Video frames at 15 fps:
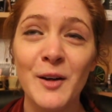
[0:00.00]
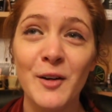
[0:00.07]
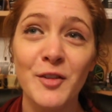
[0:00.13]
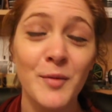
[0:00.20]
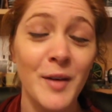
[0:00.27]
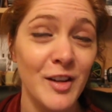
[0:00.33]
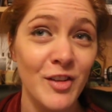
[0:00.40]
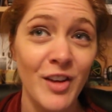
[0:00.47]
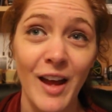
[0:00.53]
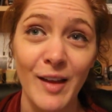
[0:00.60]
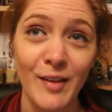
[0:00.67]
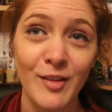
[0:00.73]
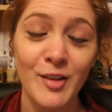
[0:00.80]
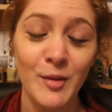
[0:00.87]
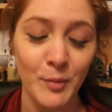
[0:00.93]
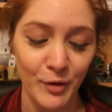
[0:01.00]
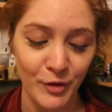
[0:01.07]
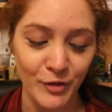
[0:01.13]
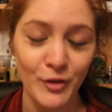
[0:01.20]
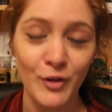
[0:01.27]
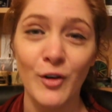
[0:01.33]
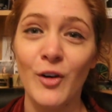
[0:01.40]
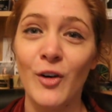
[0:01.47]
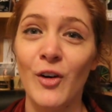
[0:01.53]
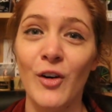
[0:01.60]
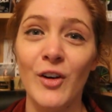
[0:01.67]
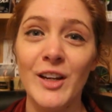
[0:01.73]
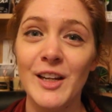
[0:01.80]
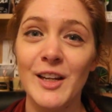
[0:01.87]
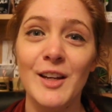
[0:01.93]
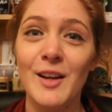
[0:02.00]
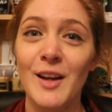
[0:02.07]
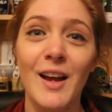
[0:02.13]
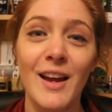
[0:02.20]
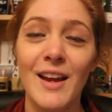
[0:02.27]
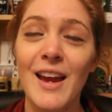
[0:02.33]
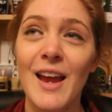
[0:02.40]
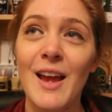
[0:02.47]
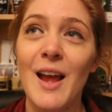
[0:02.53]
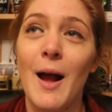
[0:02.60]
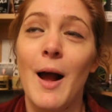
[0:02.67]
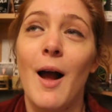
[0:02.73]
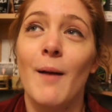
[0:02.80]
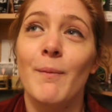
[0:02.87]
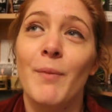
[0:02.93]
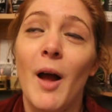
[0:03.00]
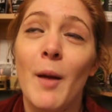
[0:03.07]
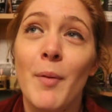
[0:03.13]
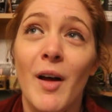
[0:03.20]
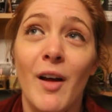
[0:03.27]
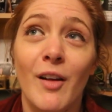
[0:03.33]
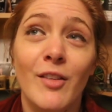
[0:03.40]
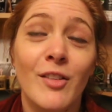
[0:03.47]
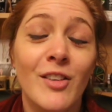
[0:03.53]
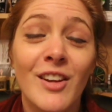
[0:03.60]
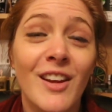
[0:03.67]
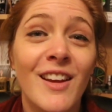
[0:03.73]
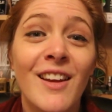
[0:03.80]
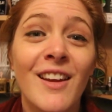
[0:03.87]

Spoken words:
off my chest before I burst.